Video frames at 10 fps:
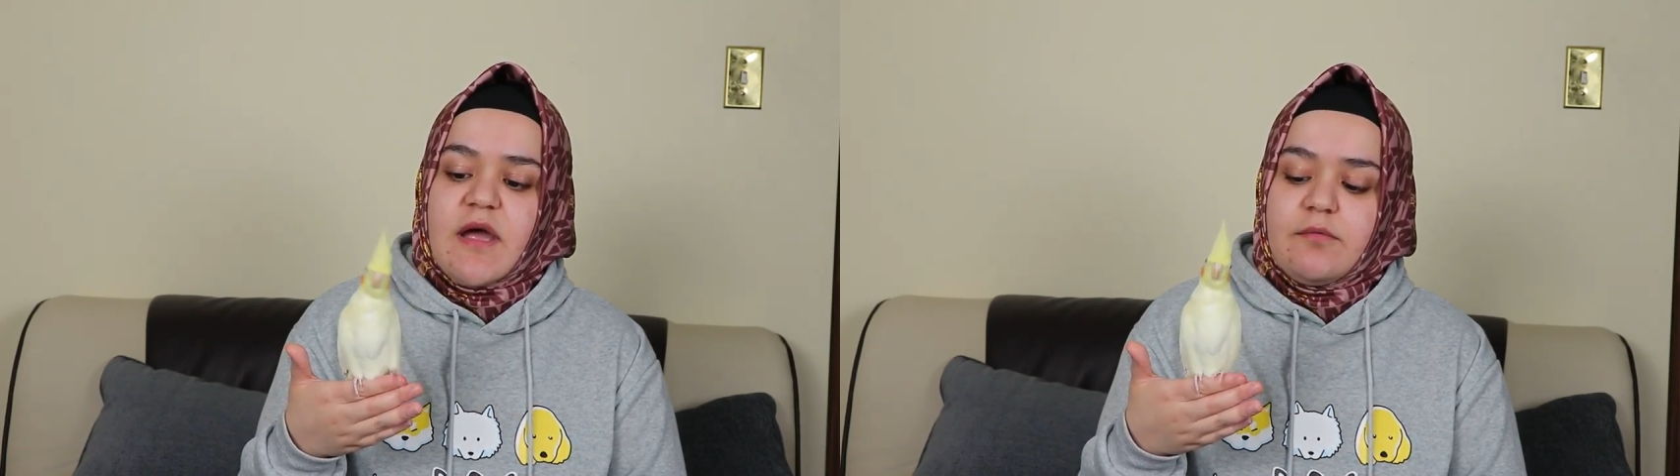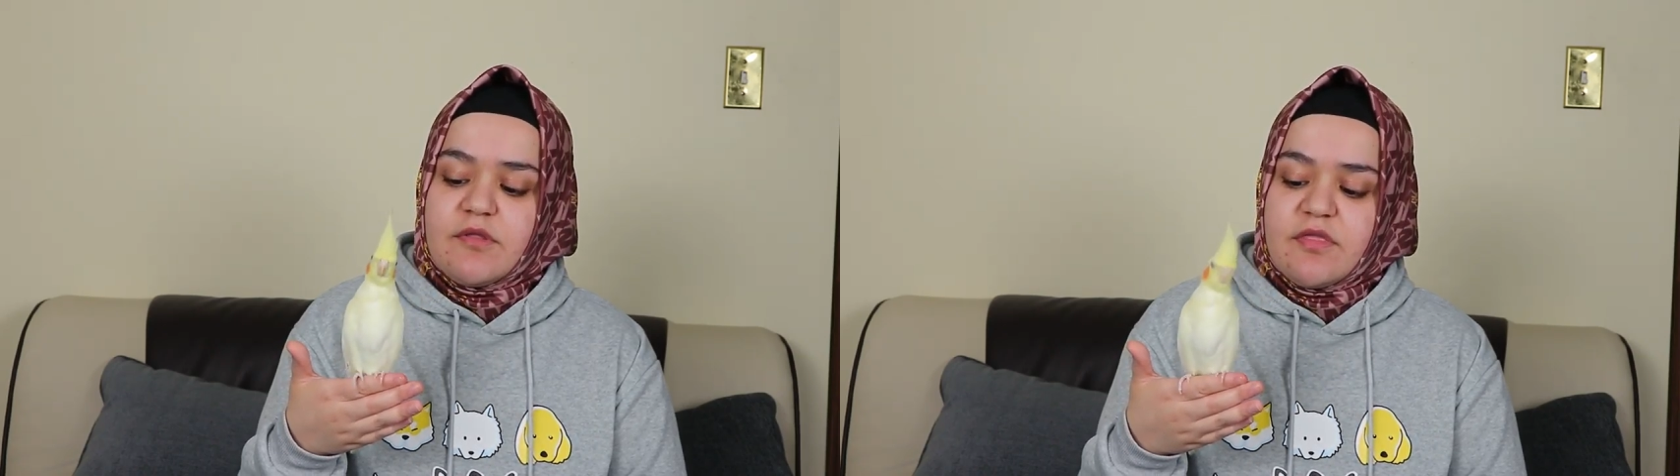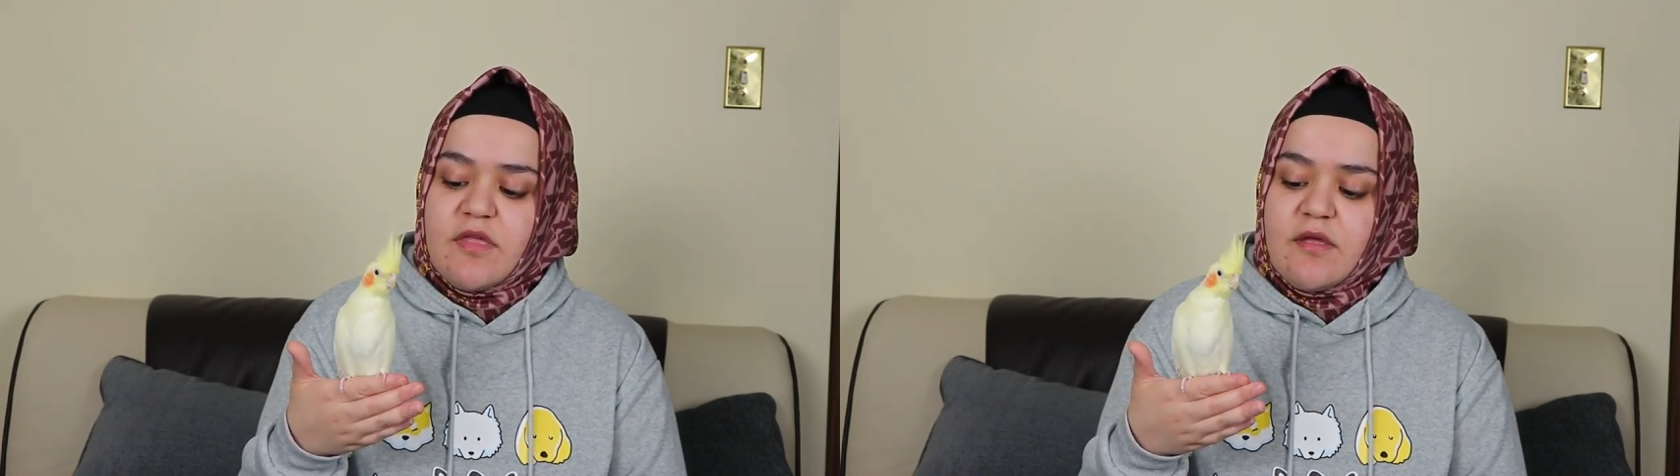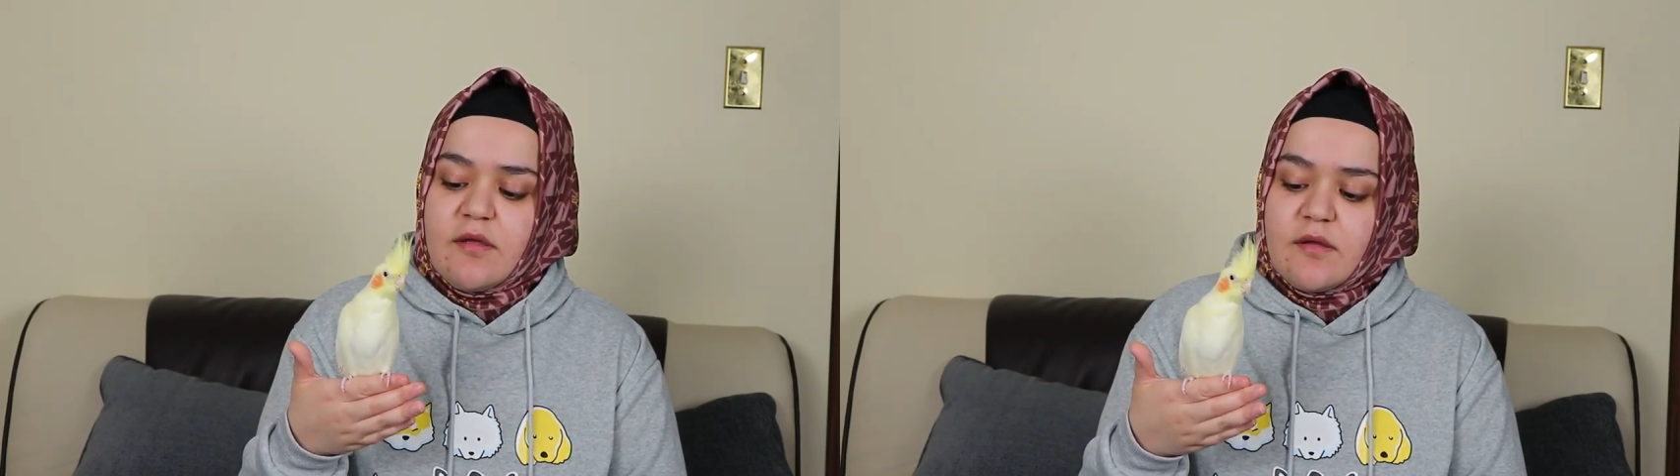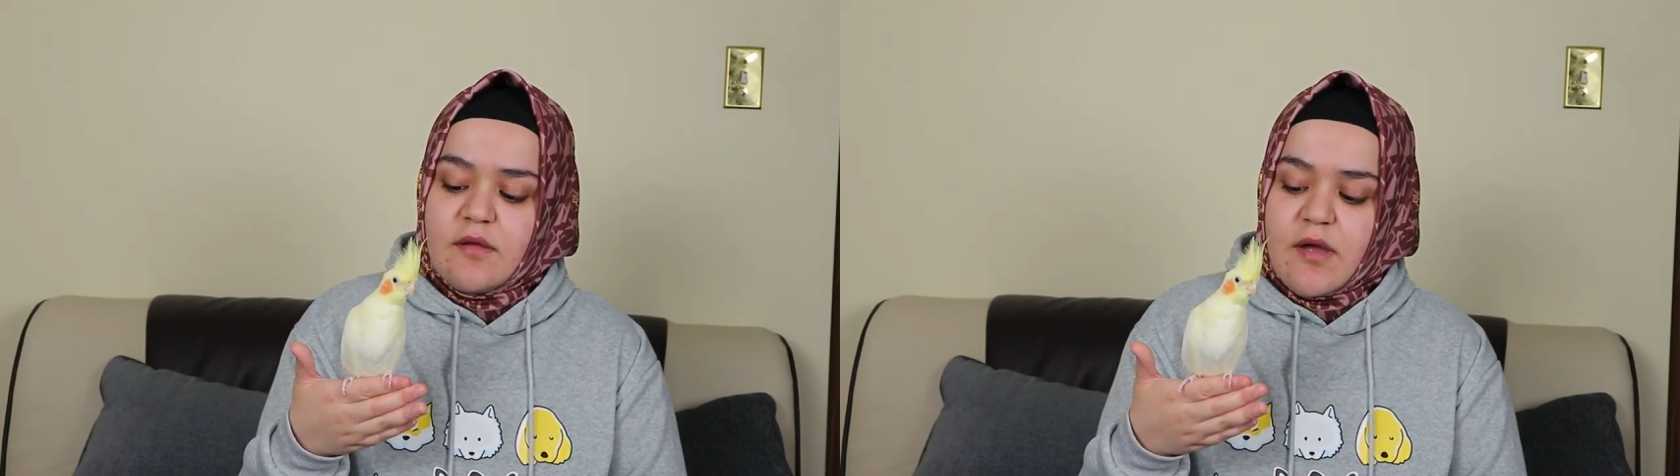I would
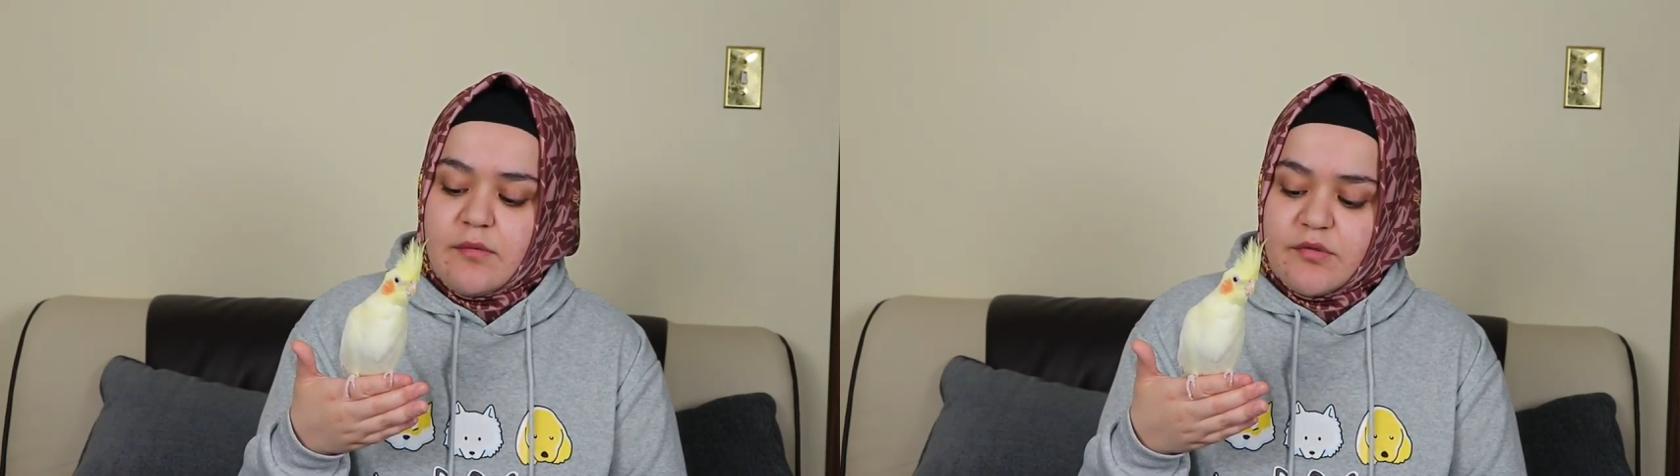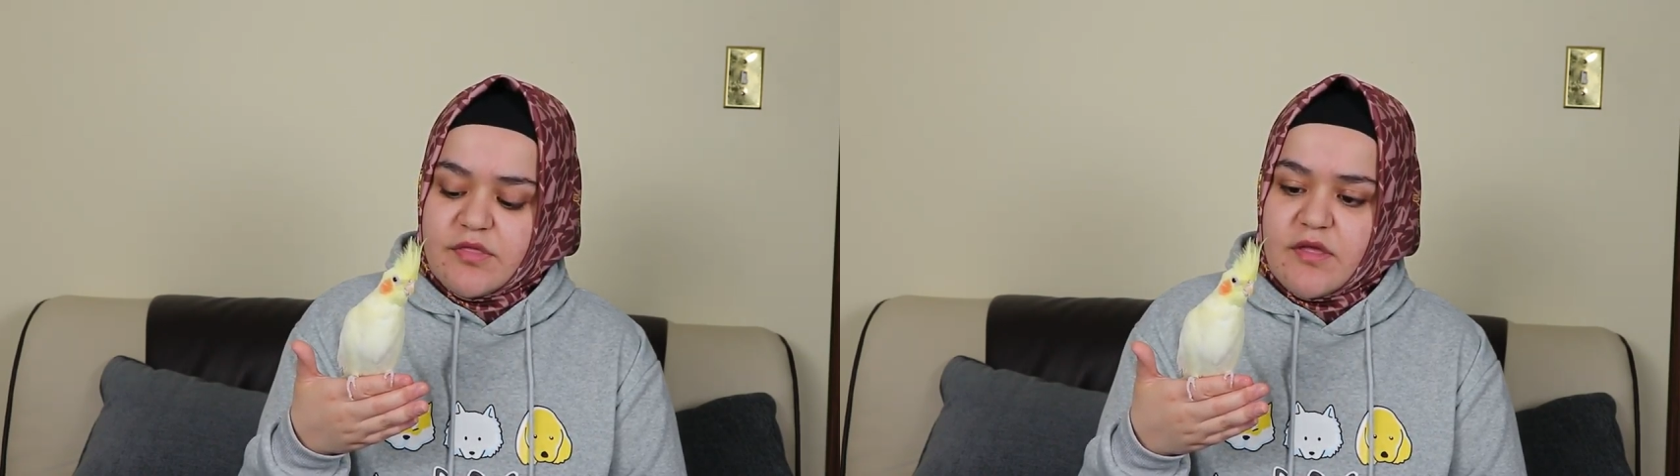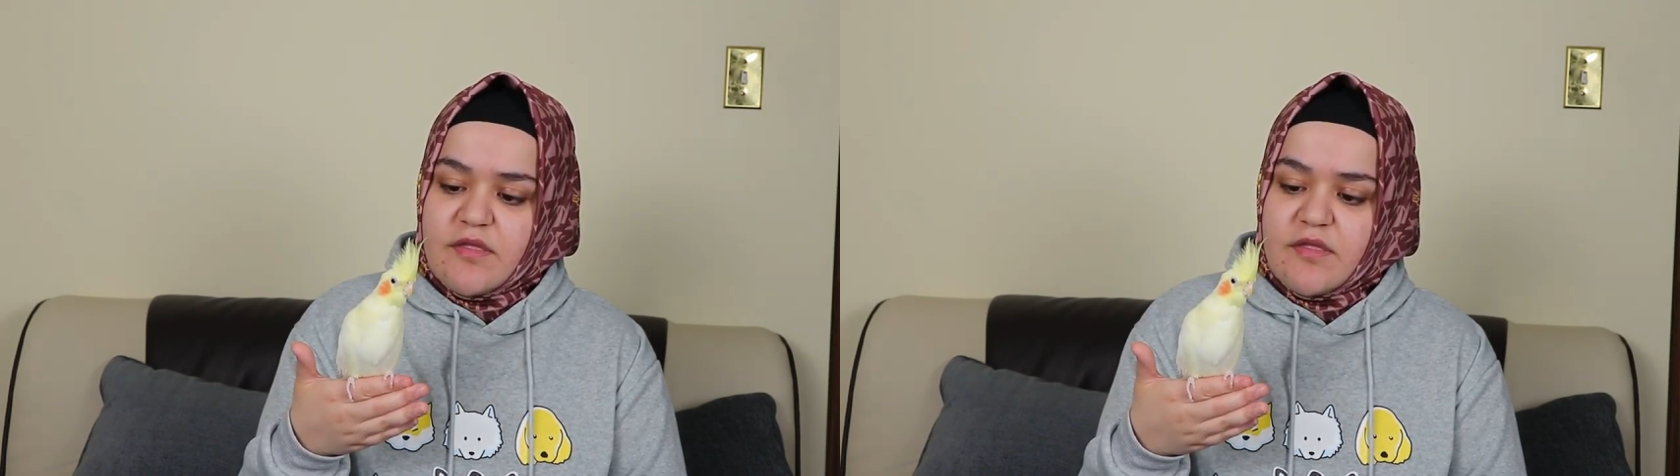think I would say